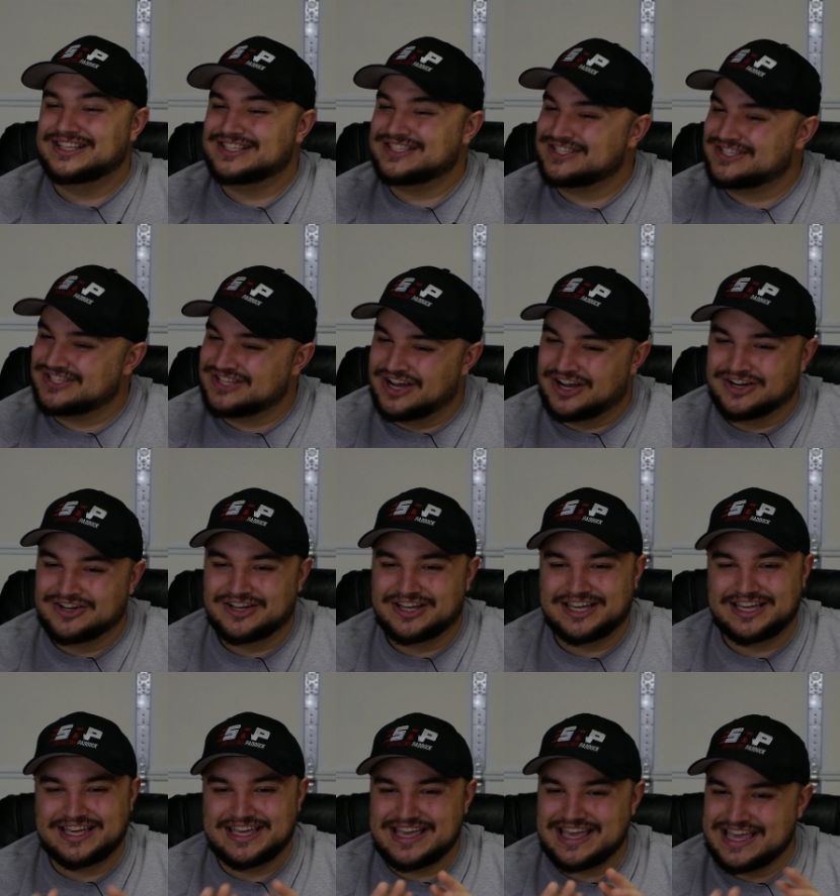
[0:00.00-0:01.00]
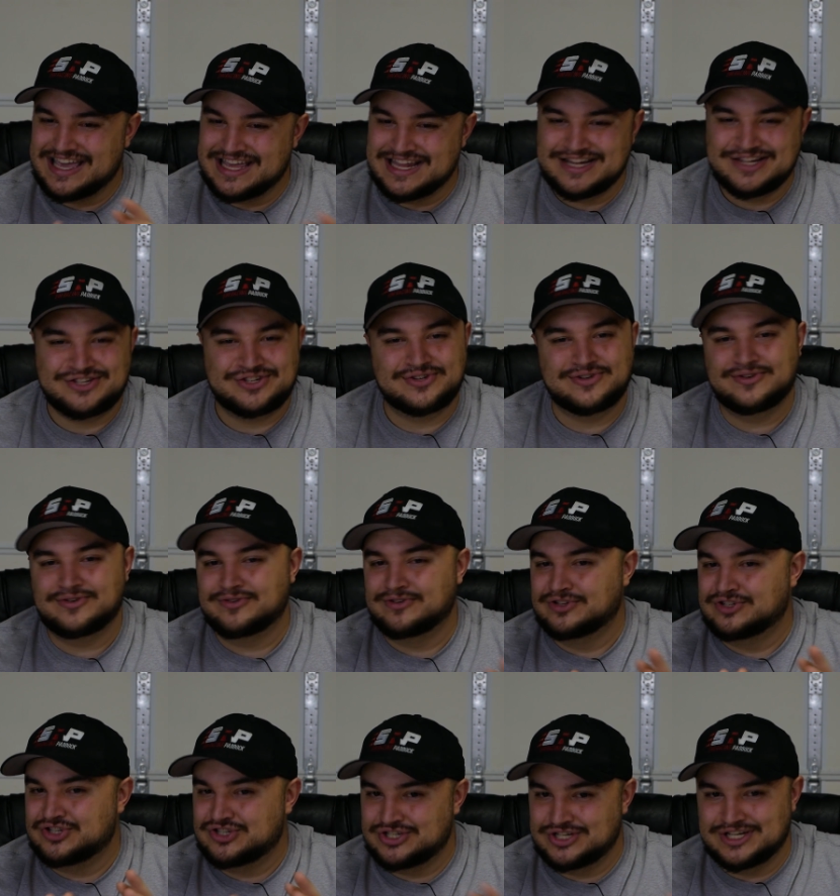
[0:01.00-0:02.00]
sunk into
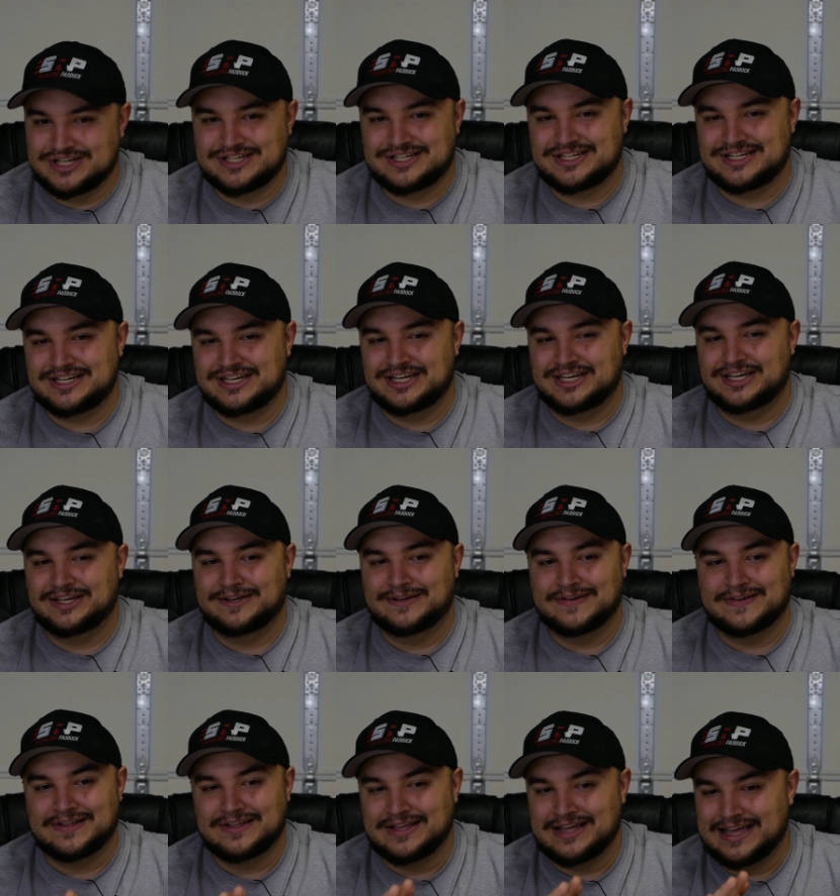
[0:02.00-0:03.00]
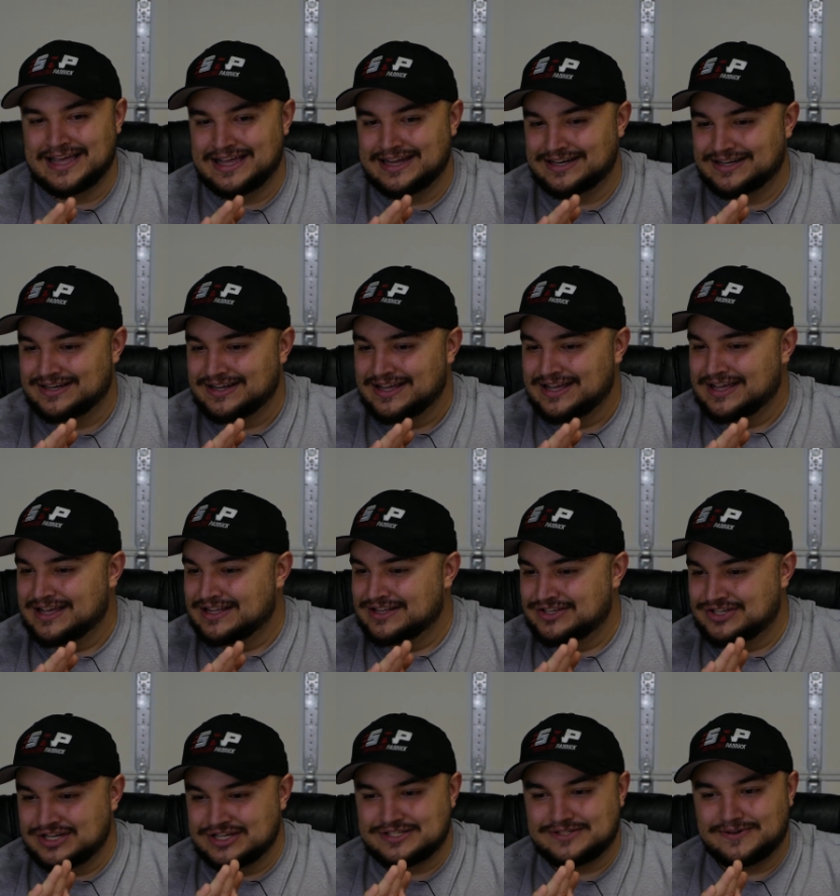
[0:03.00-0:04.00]
G T and
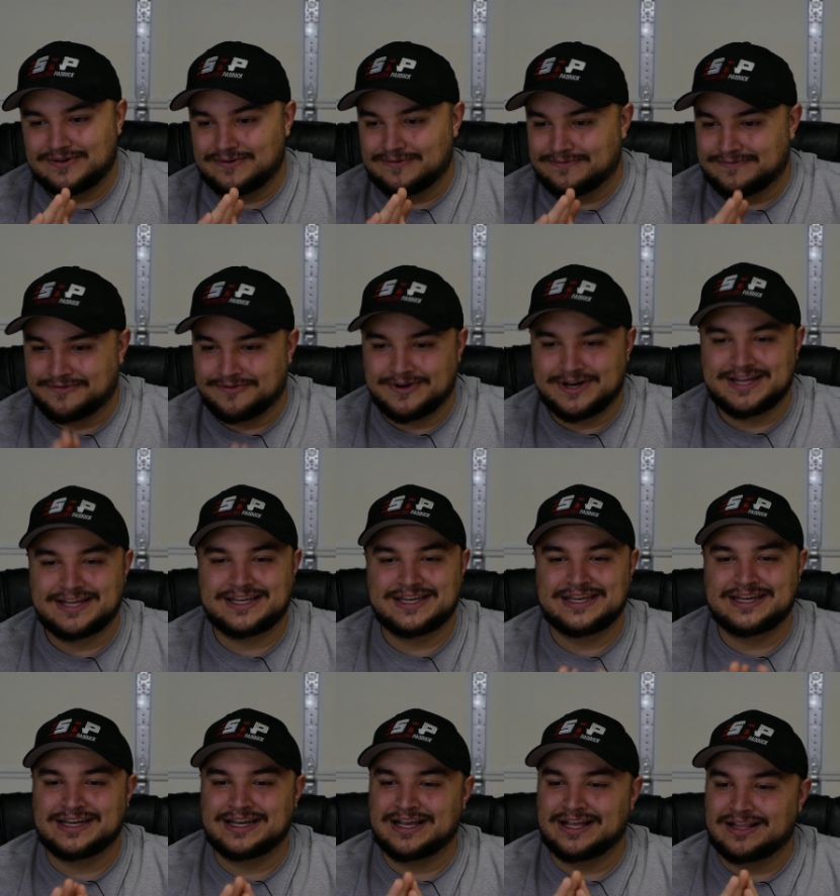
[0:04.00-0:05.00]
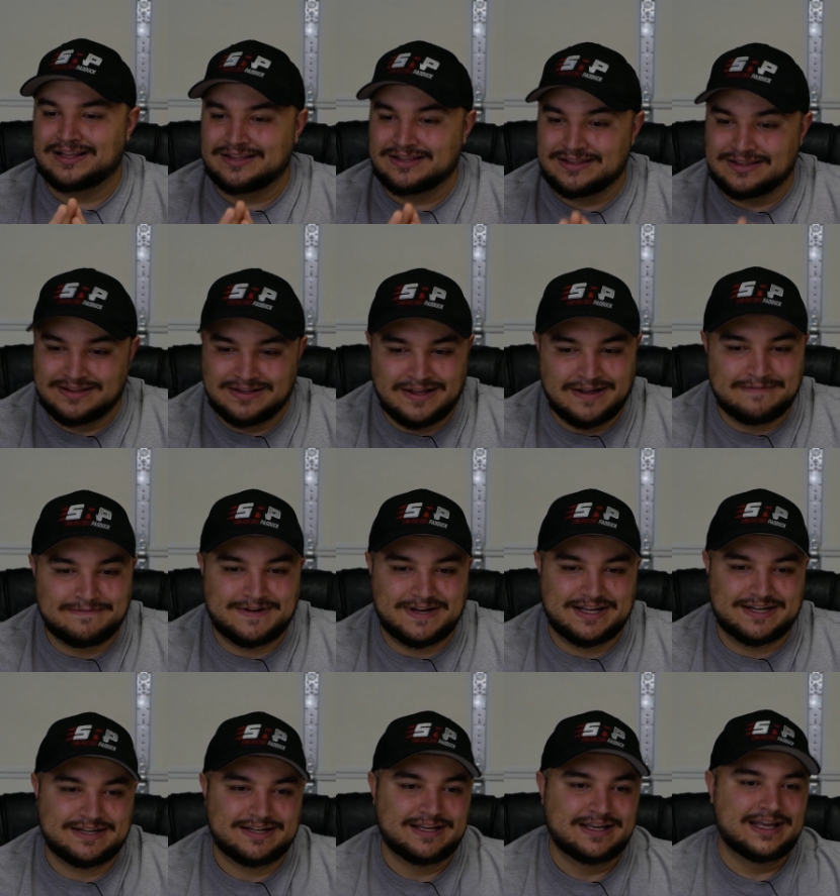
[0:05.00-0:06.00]
just freaking loved
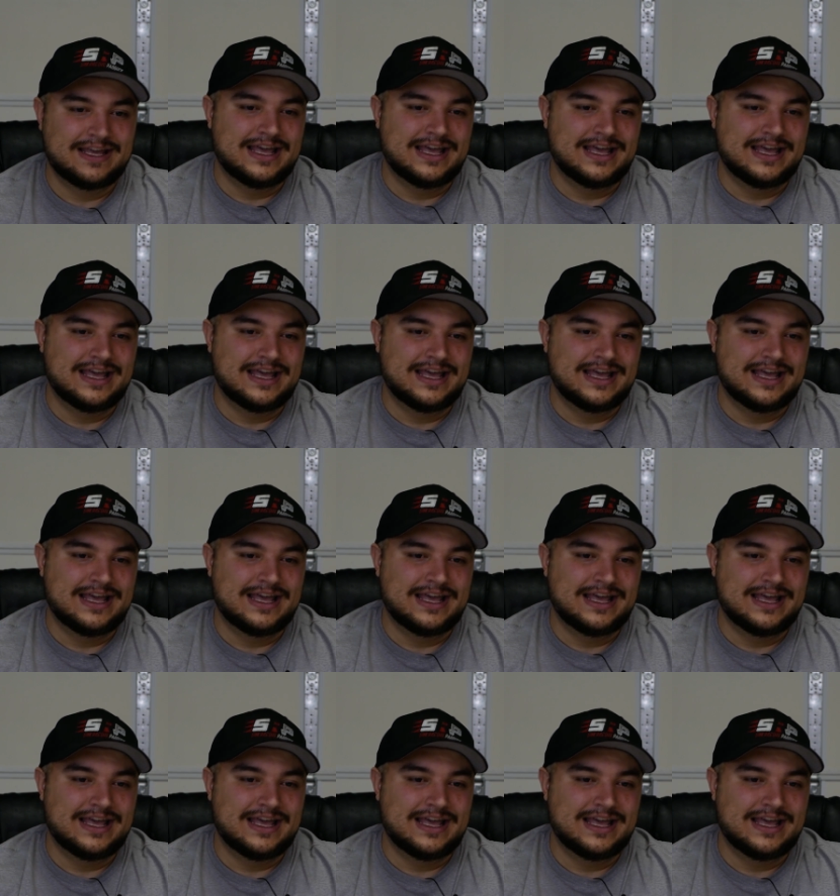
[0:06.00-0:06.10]
it.